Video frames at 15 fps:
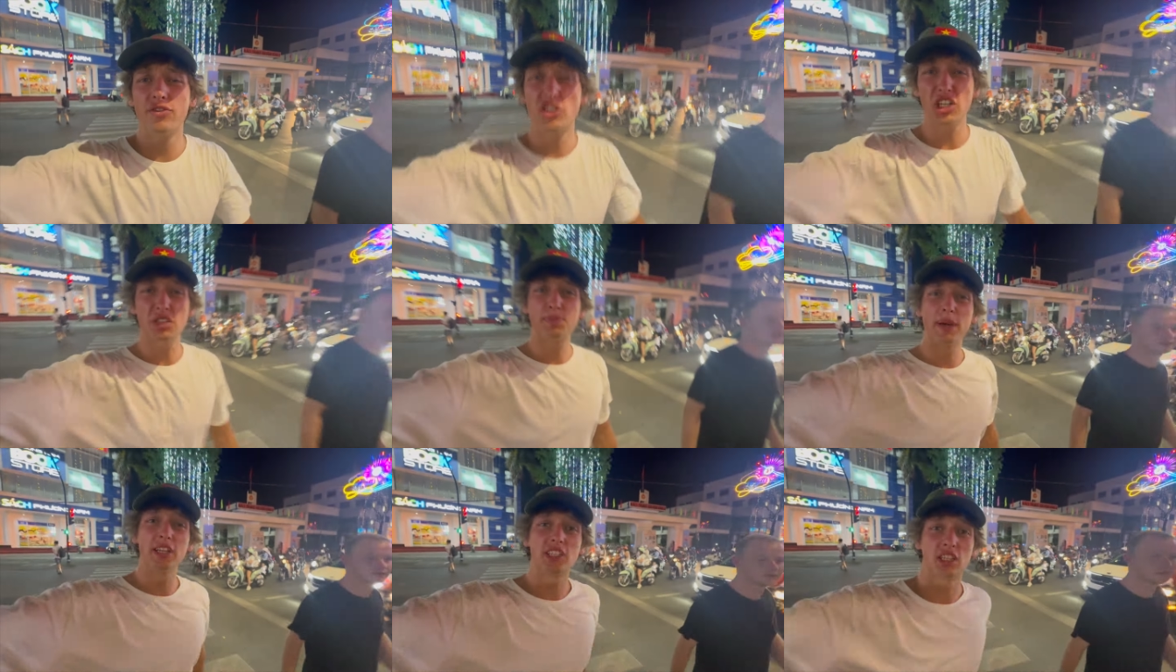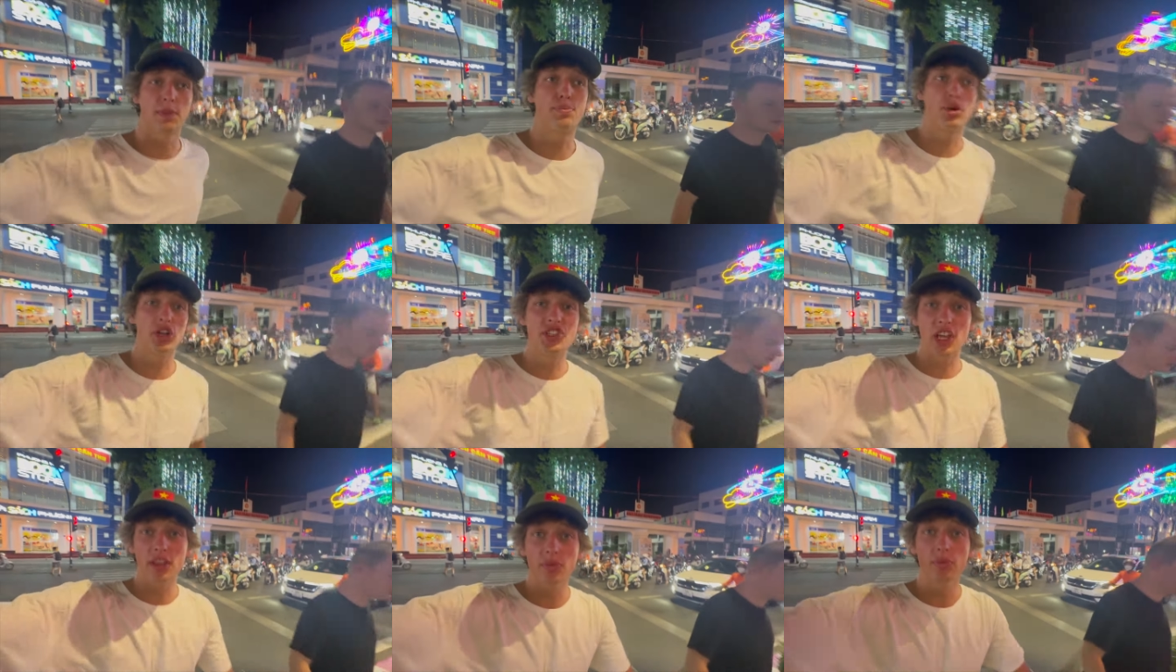just been to the
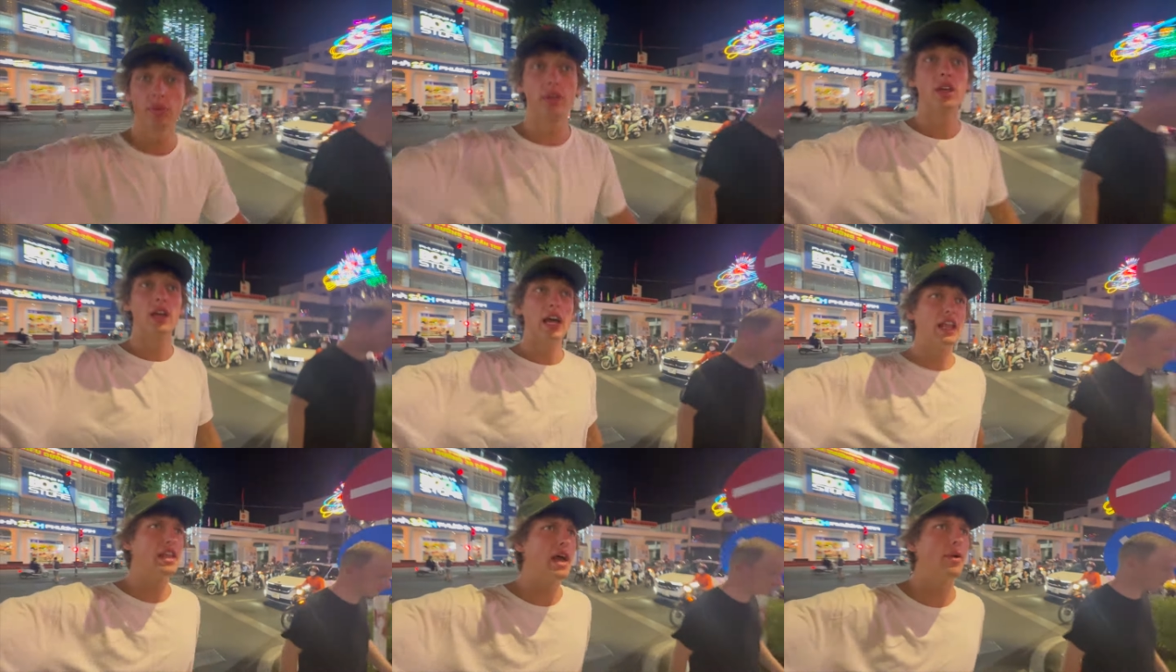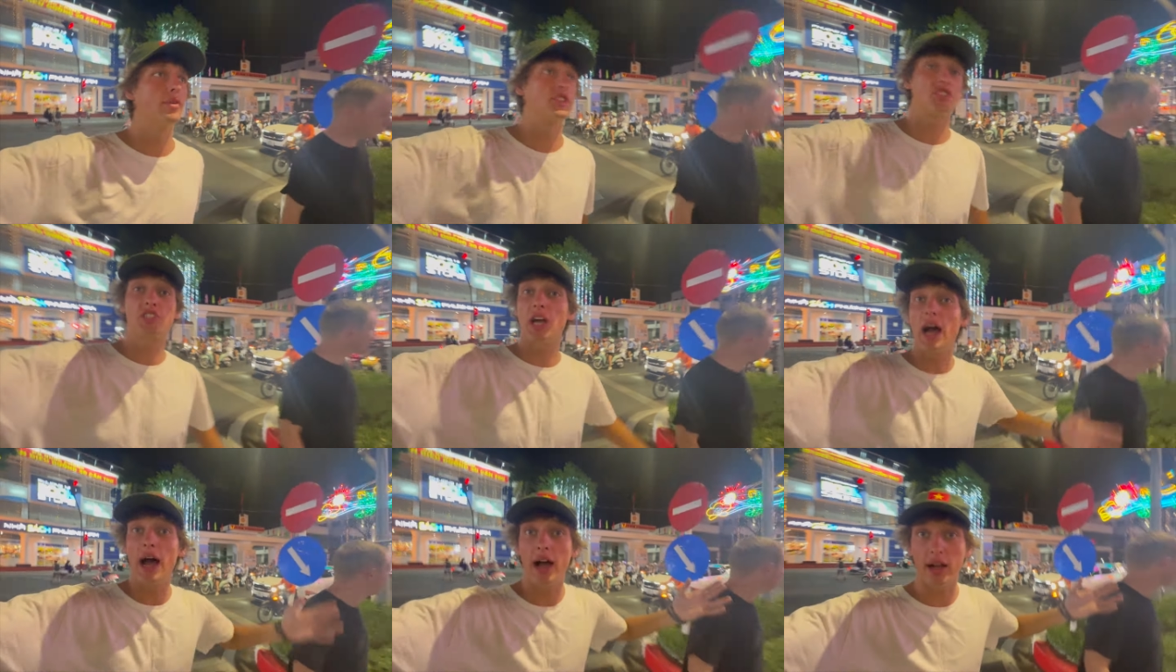prison and now it's
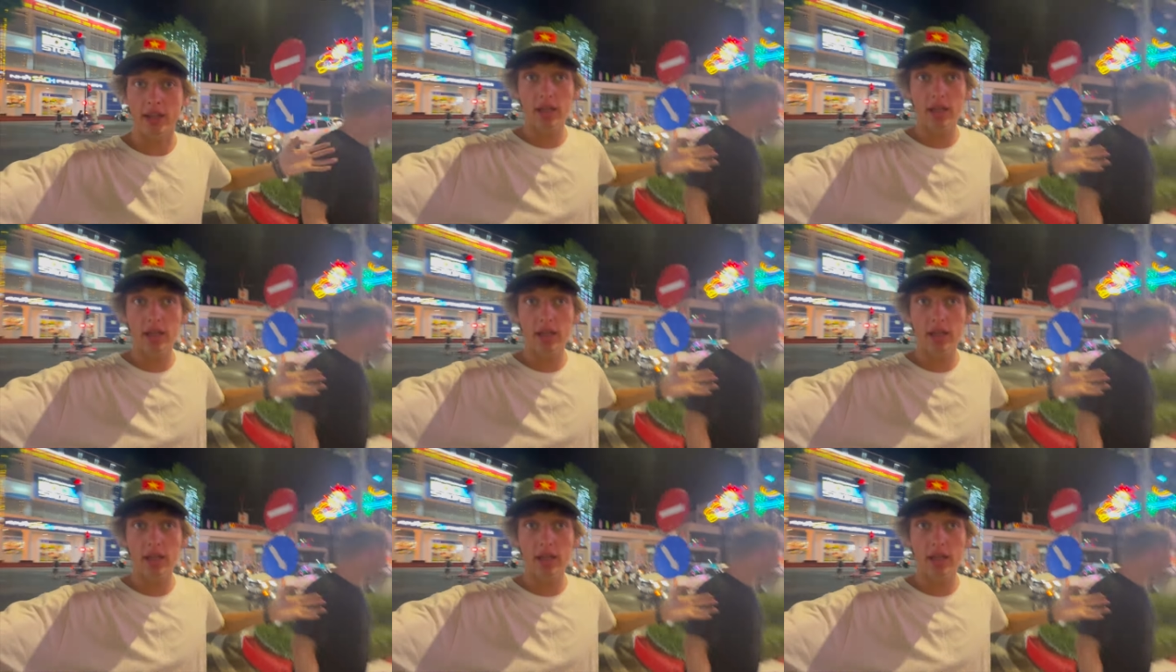dark